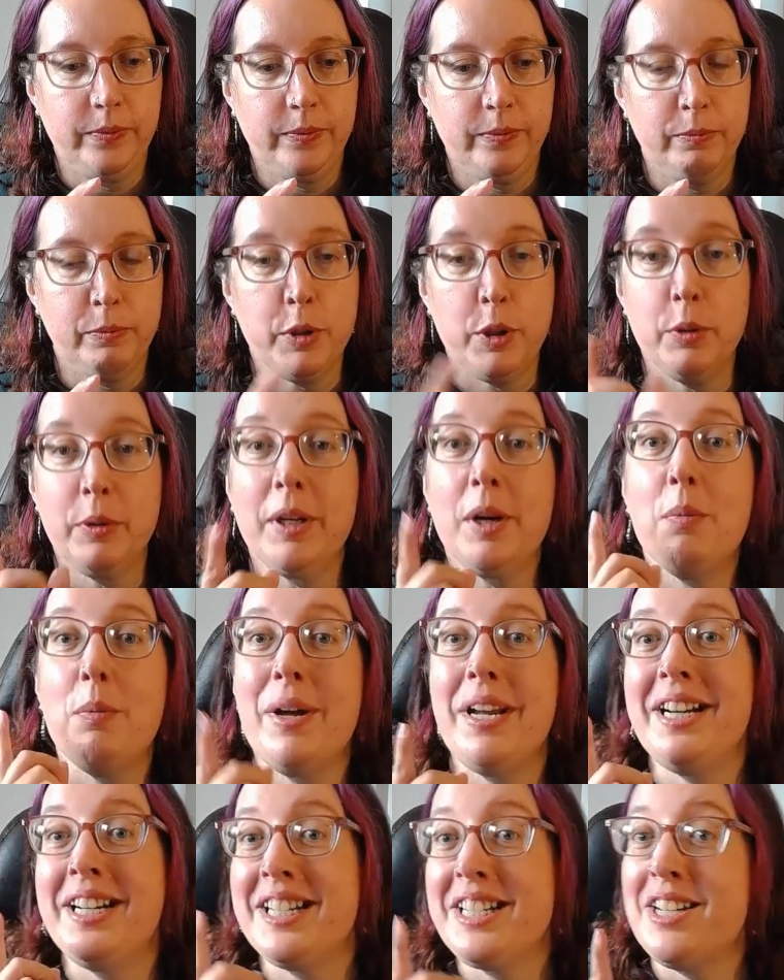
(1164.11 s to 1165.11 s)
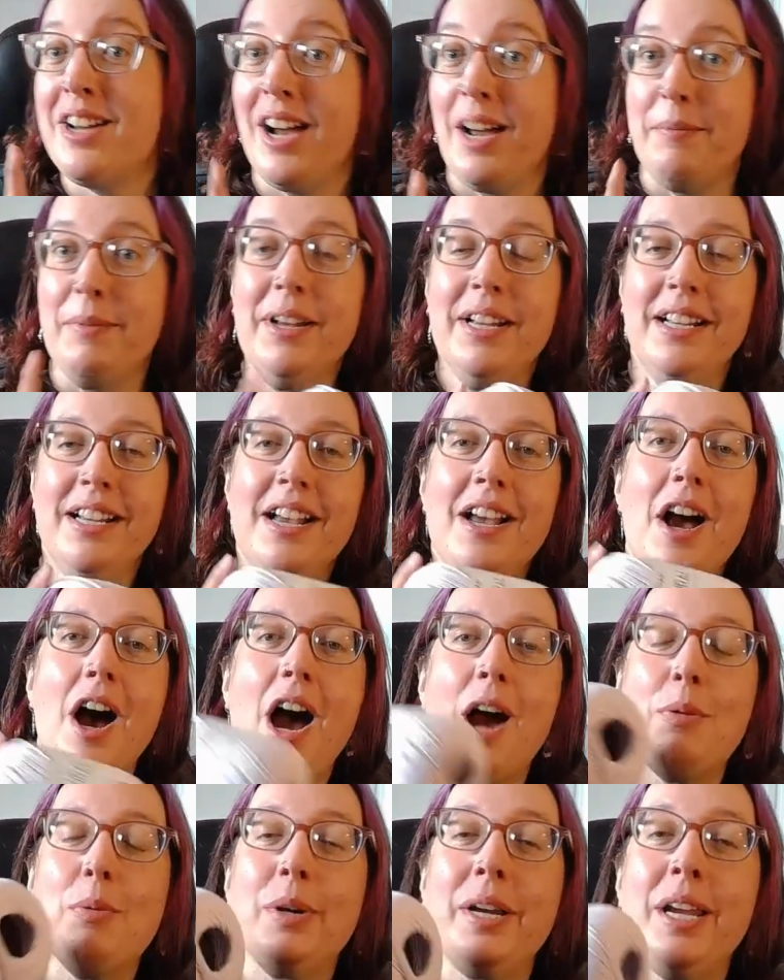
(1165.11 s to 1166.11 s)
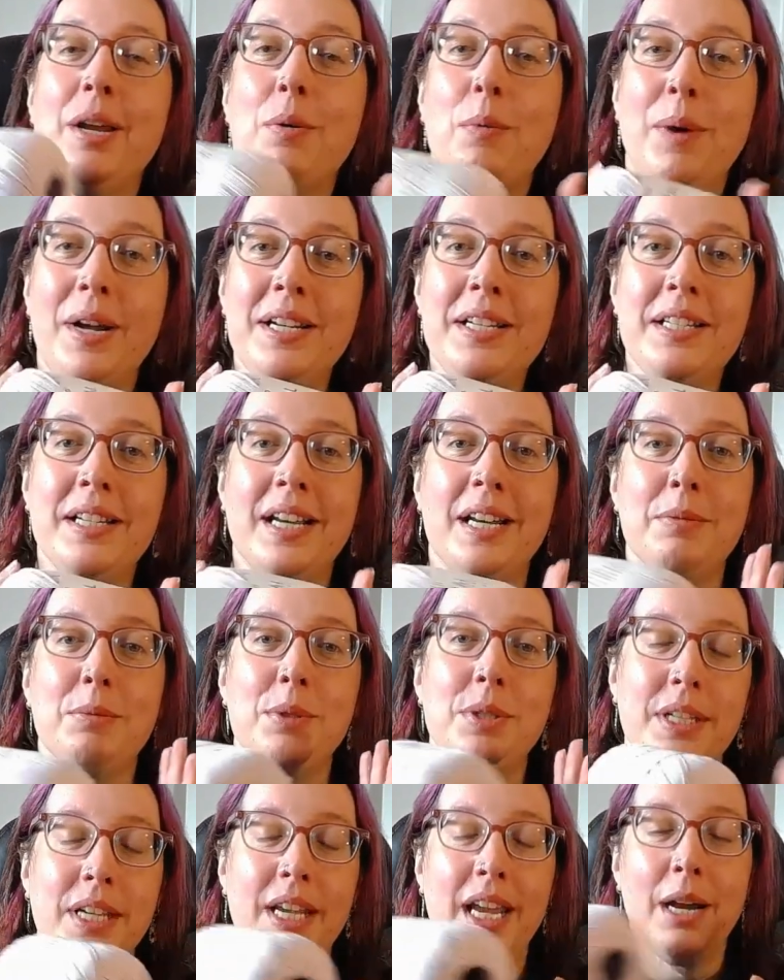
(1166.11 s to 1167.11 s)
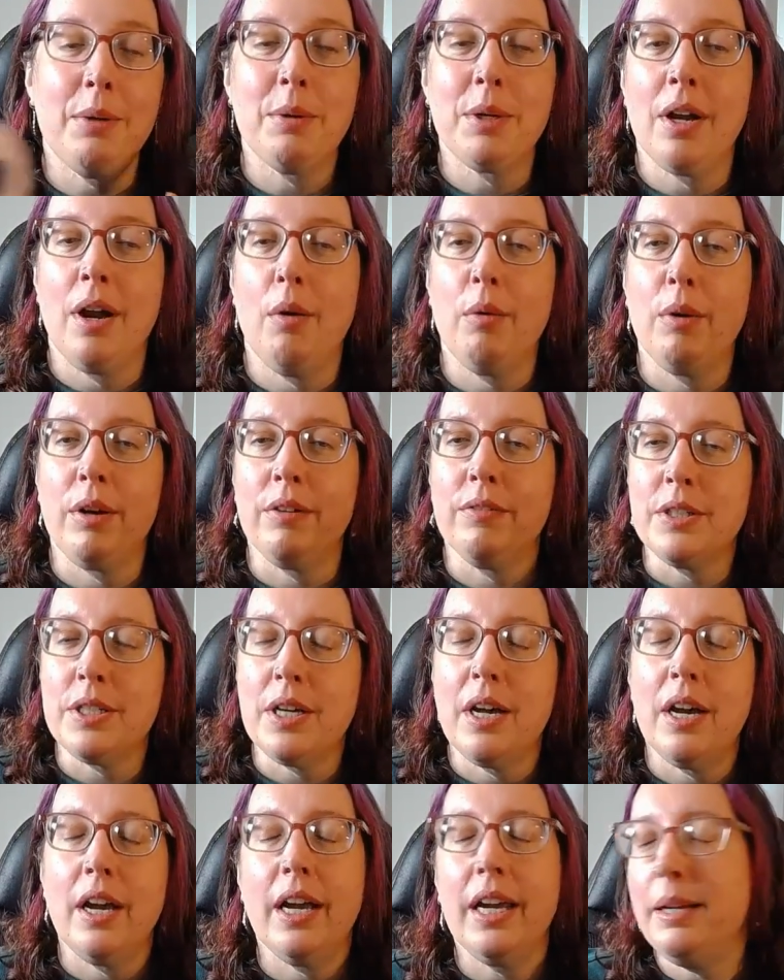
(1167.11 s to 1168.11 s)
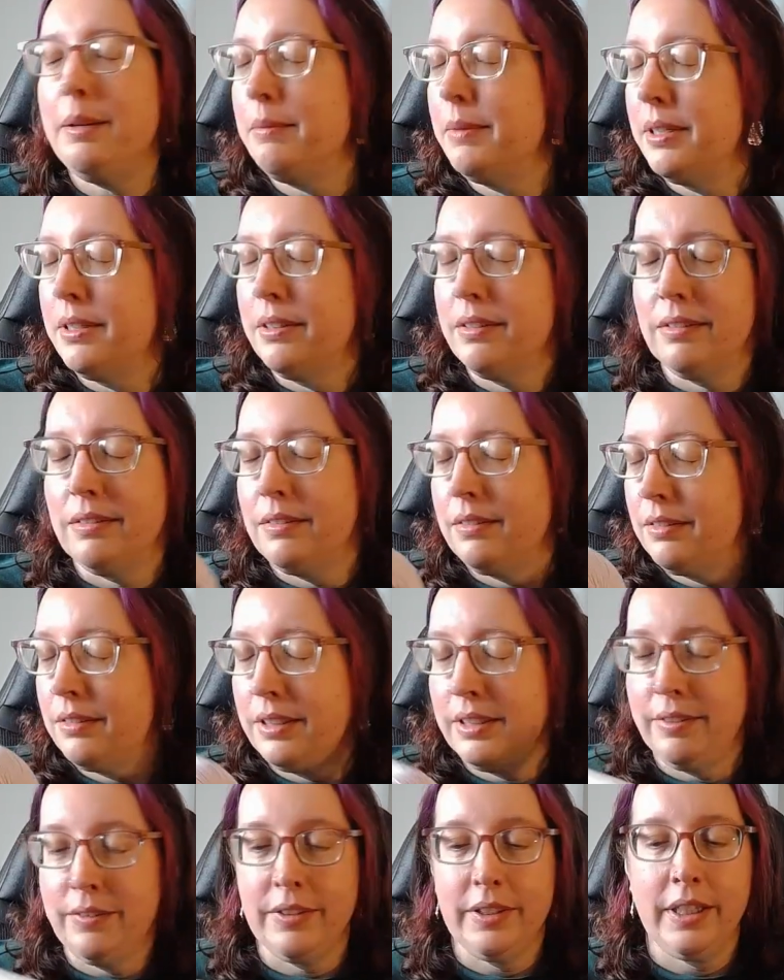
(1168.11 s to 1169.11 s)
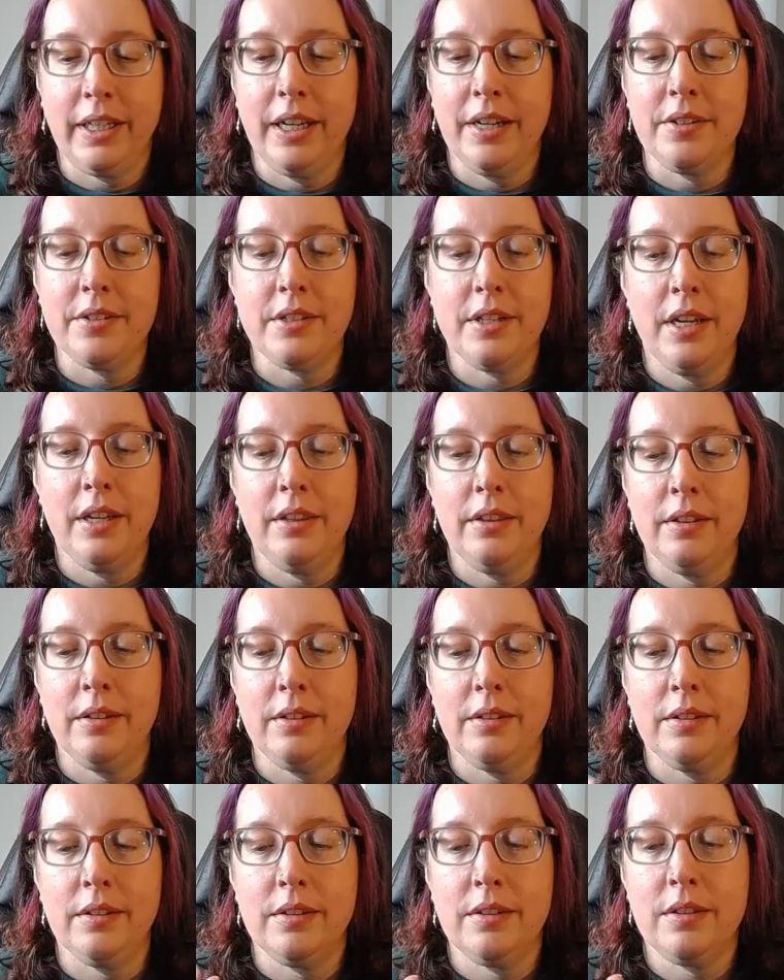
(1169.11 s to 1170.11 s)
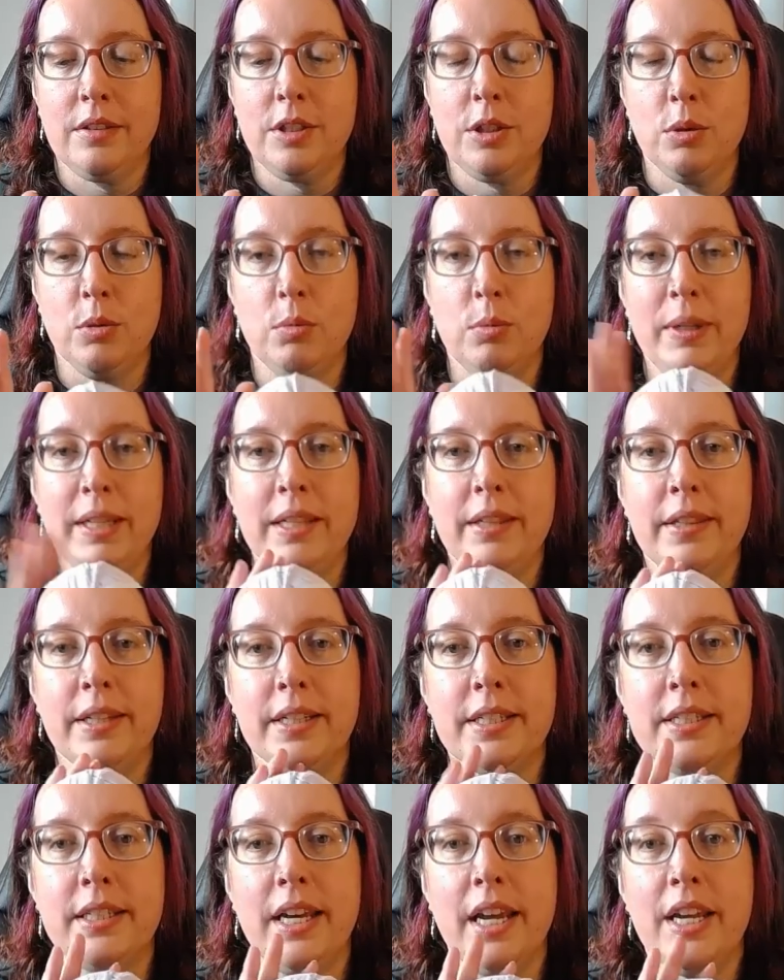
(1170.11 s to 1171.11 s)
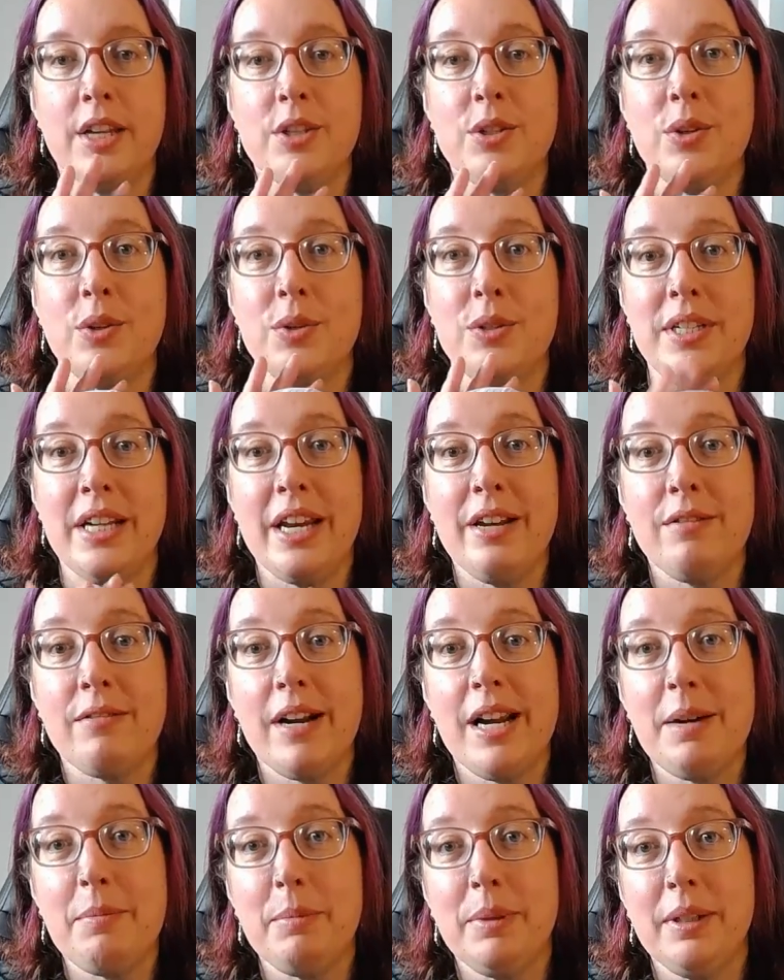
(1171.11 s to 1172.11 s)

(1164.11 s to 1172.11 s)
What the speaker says: We're doing it one at a time. I will get one done, we'll see how we're going for time and everything else, and she'll wear this as her day wrap,